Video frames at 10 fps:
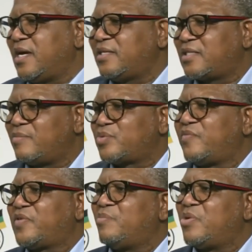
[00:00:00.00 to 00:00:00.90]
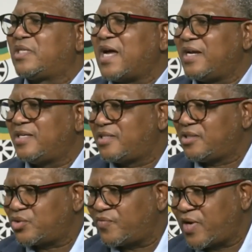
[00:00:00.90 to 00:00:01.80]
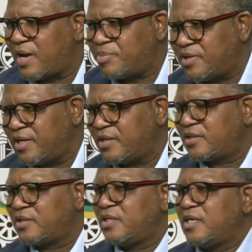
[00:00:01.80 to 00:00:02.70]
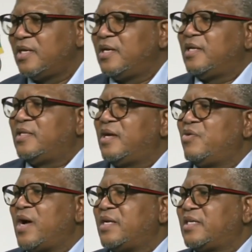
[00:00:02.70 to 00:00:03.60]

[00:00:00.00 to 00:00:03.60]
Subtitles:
in terms of the modalities of cabinet, they wanted